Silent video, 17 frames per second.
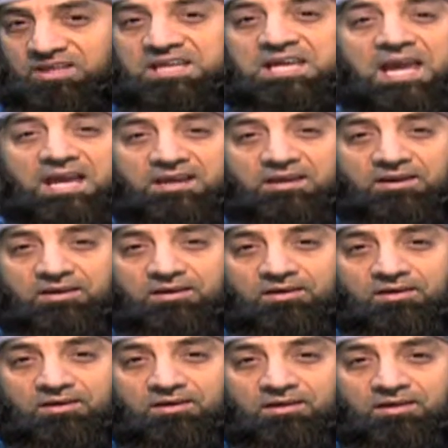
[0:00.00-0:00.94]
the king,
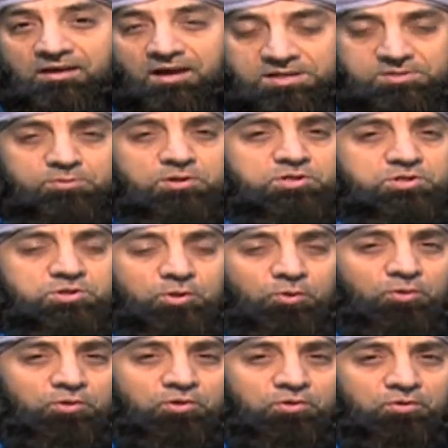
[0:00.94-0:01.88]
and somebody
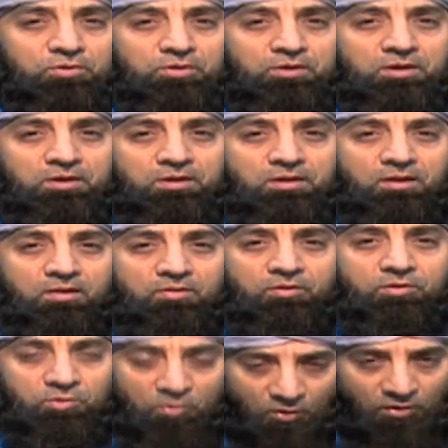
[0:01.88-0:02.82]
told you
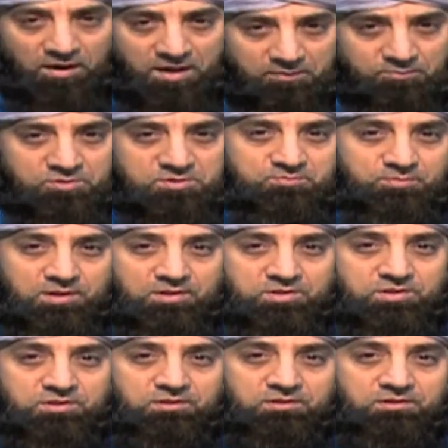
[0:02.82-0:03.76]
that your name was
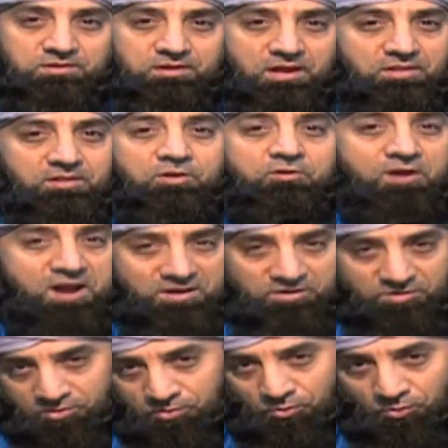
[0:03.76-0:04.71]
mentioned in the
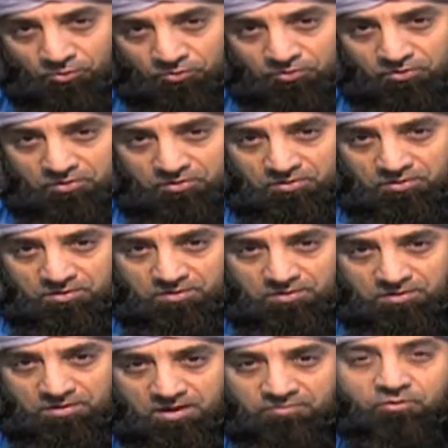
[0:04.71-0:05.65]
grand court
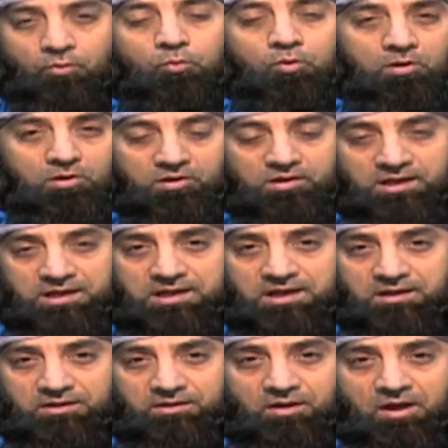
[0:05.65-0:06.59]
of a worldly
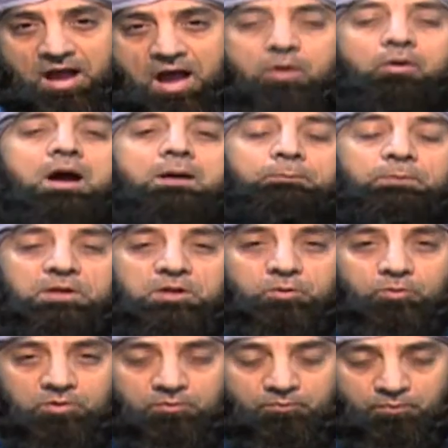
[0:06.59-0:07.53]
king, how happy
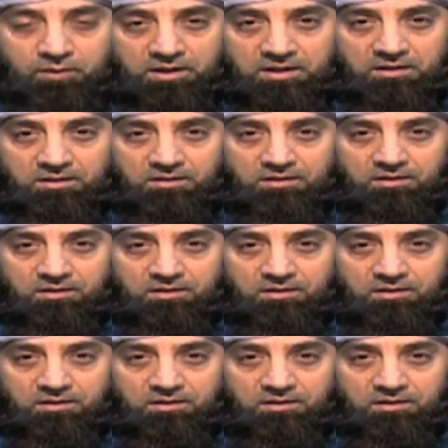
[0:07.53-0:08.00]
you would be.